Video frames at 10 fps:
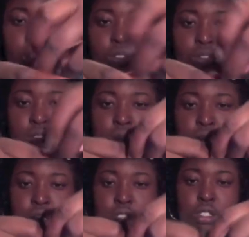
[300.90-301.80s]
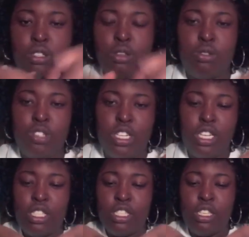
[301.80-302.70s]
through. So you should
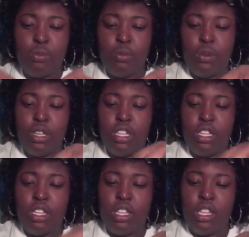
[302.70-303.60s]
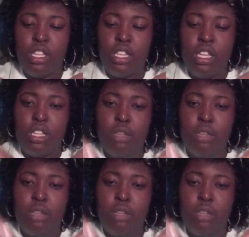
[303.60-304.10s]
end up with the